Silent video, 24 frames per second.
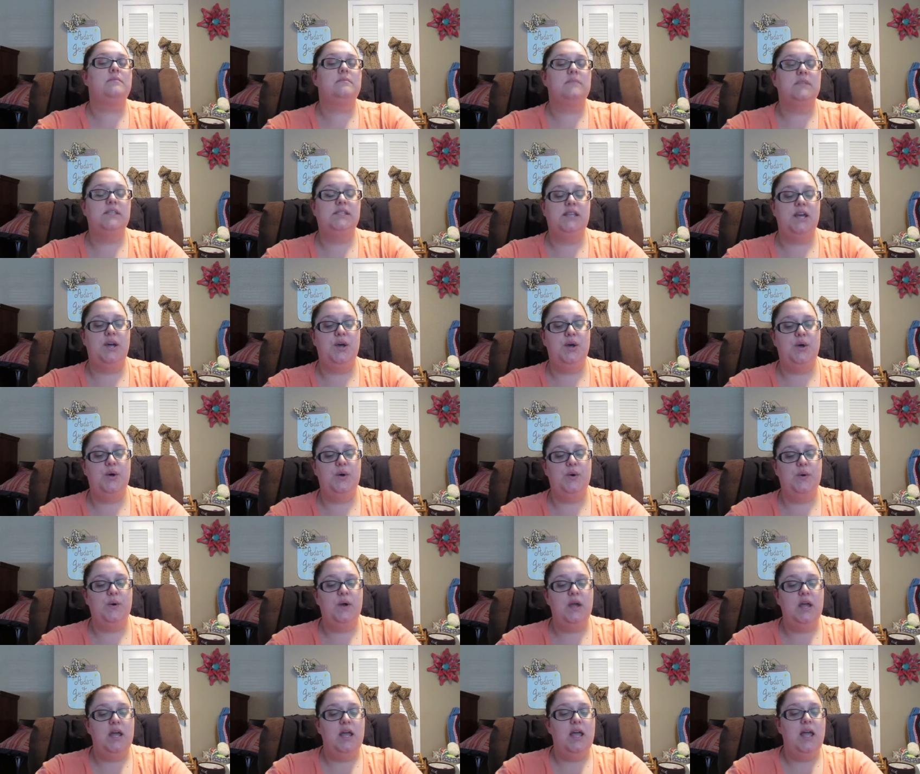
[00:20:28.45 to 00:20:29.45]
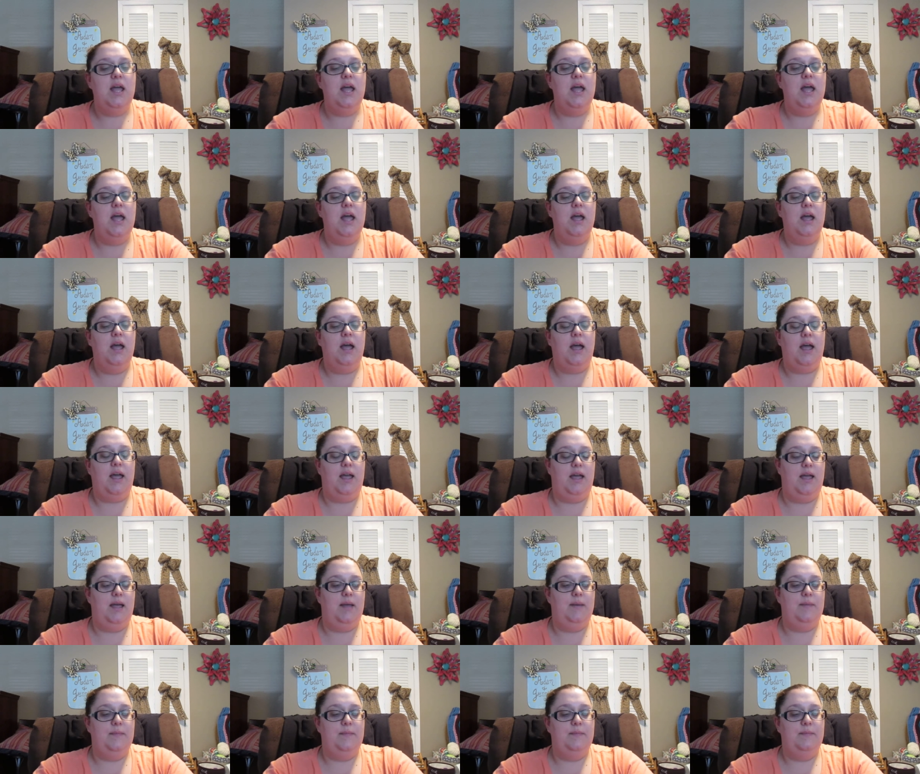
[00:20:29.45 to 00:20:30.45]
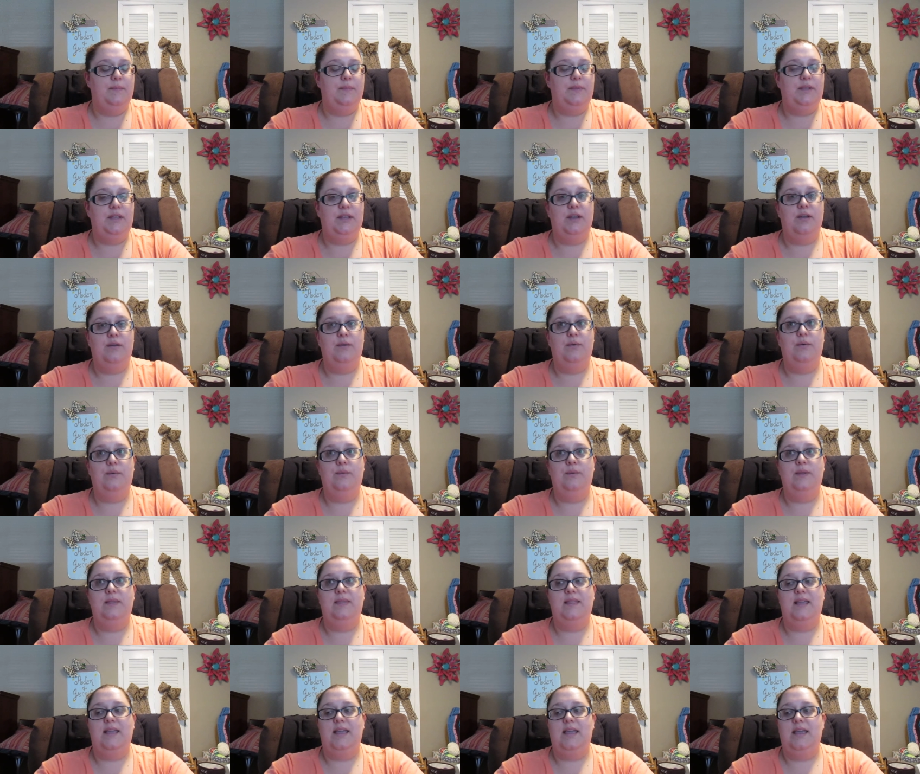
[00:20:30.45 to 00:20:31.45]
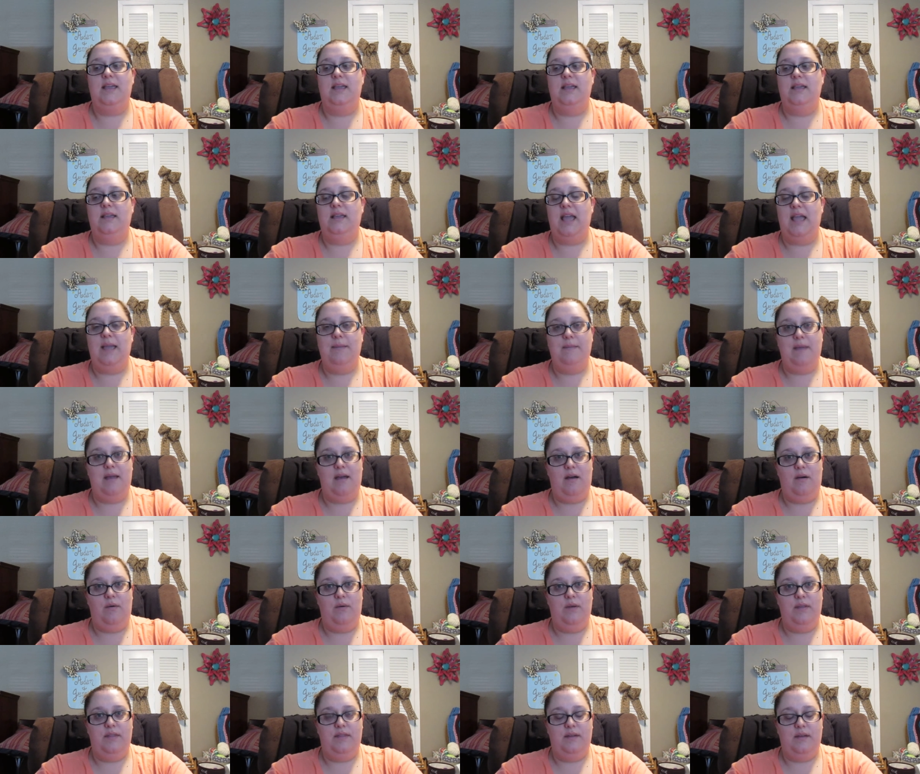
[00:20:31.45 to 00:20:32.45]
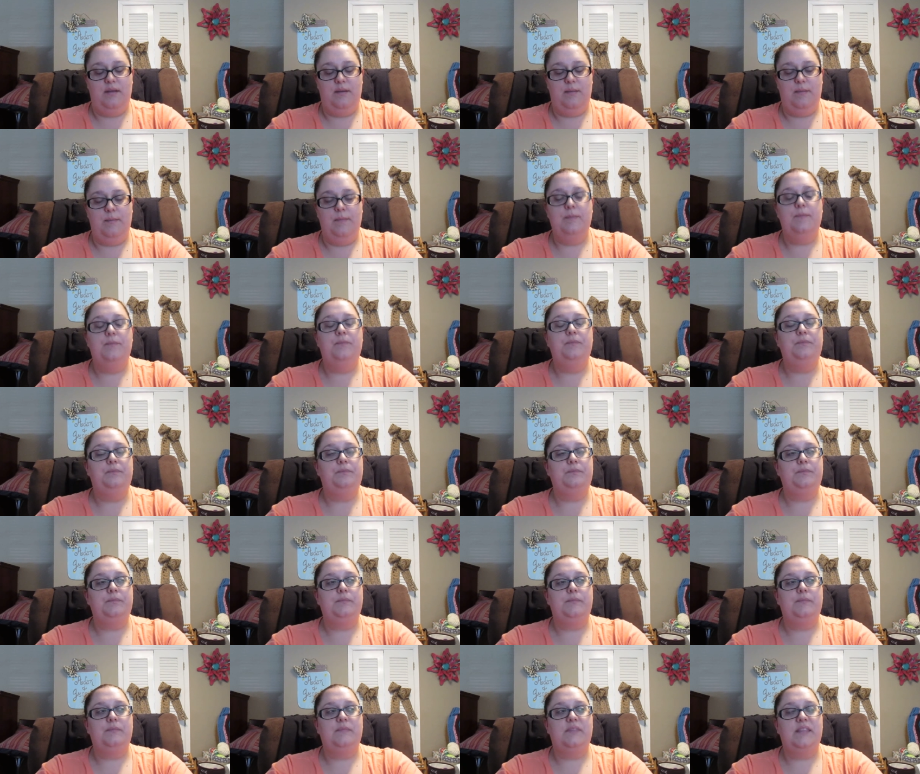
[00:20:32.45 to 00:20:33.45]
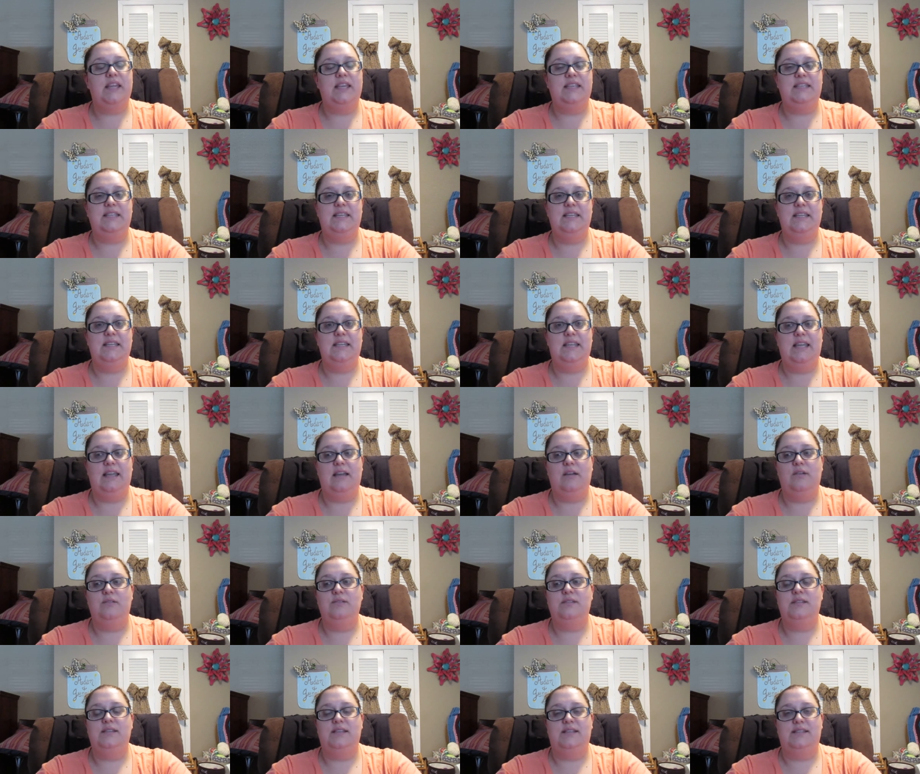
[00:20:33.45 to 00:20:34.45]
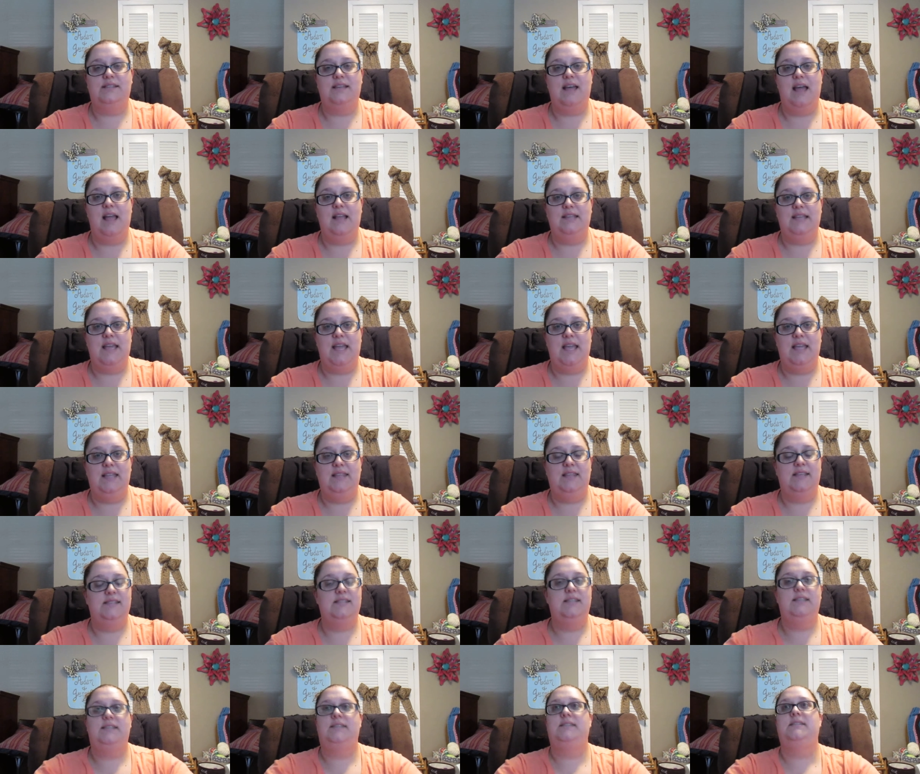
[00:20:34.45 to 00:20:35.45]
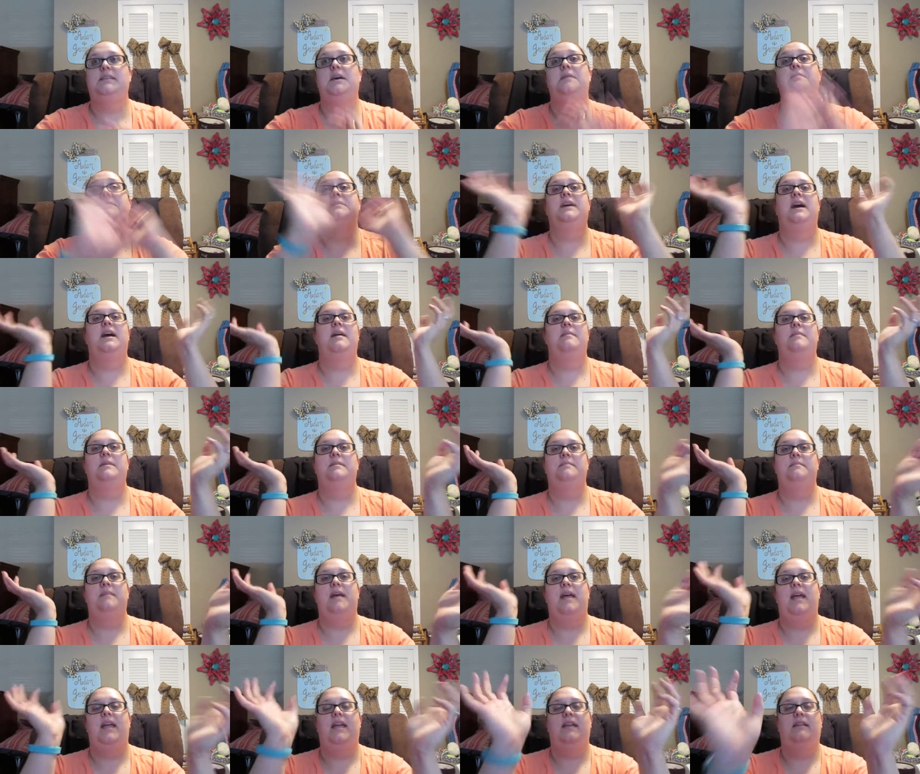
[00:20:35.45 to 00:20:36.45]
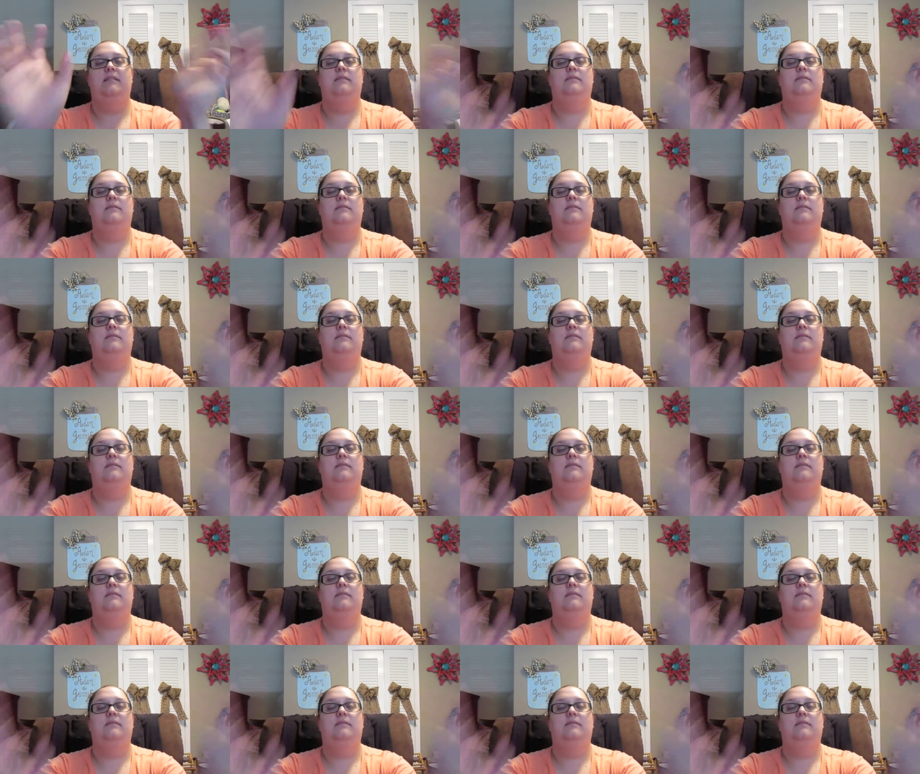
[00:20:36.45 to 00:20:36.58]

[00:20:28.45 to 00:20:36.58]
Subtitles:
So, you know, when they came out with them, they didn't announce an exact date. They said sometime in May.